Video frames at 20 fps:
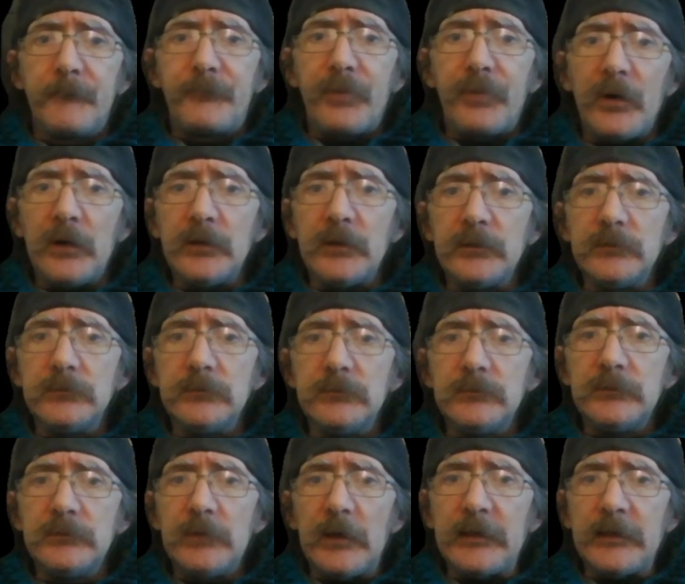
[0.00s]
But
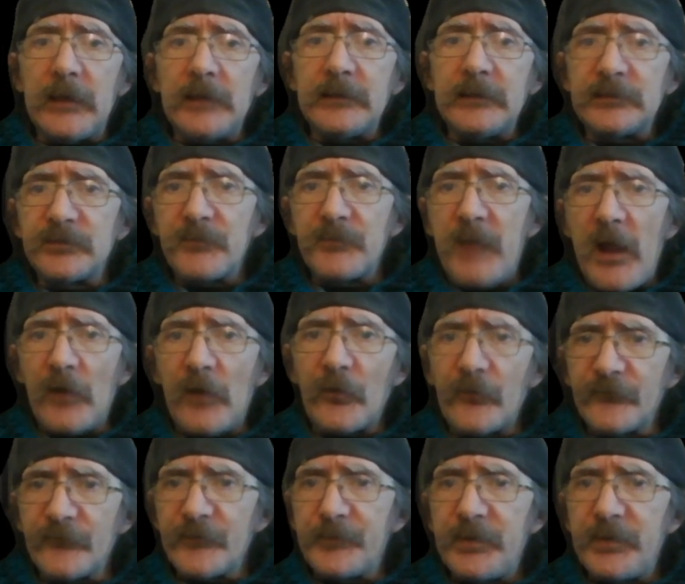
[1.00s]
again, it's a
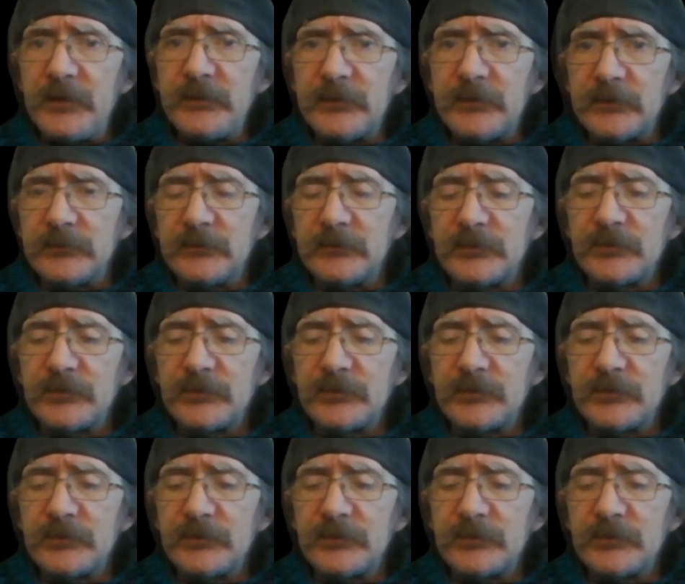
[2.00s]
matter of opinion.